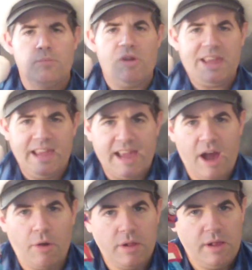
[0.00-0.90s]
Breaking
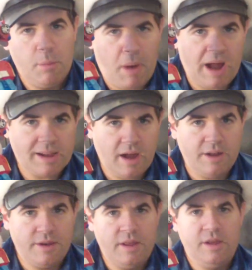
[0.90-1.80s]
out
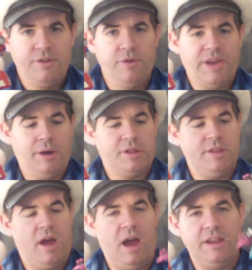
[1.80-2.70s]
BotCon
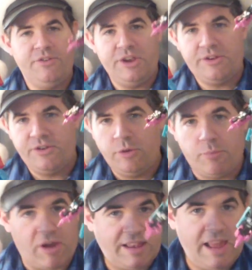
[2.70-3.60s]
2009 G2
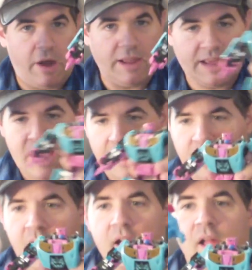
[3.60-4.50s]
breakdown again.